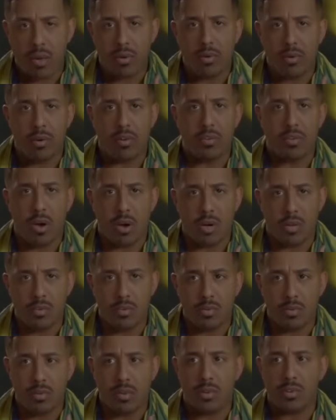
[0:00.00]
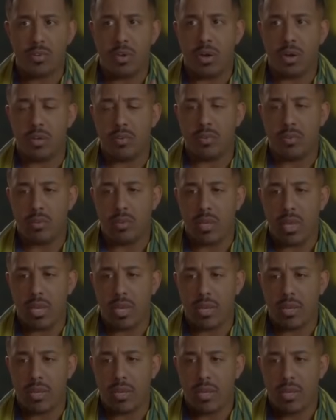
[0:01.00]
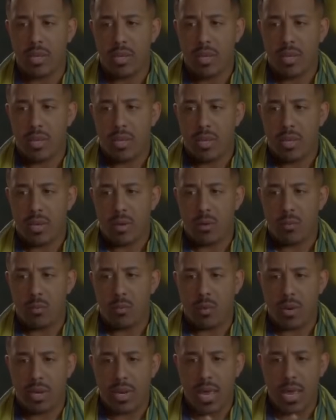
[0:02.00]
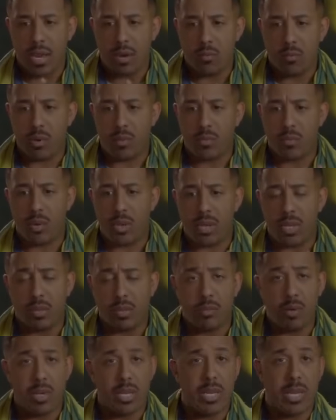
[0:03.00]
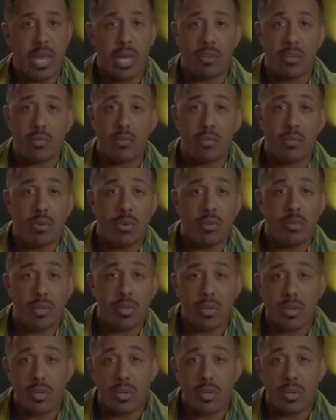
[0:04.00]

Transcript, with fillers: her and talking to her and talking to like we got it we we we connected through music